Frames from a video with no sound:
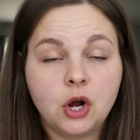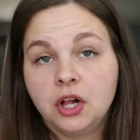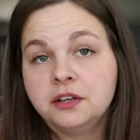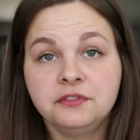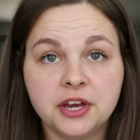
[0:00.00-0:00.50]

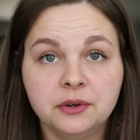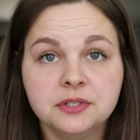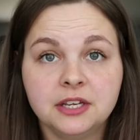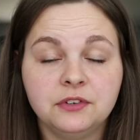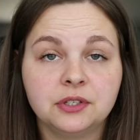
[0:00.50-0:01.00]
all of
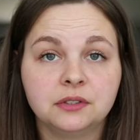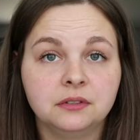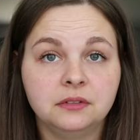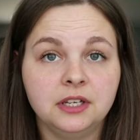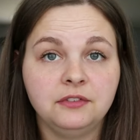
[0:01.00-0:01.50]
those. If
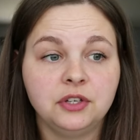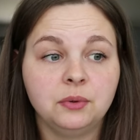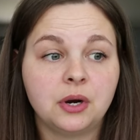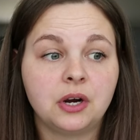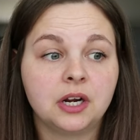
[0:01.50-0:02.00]
you're, if
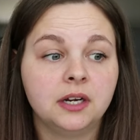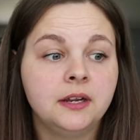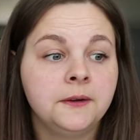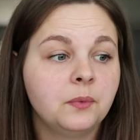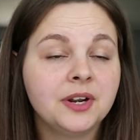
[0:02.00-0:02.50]
you are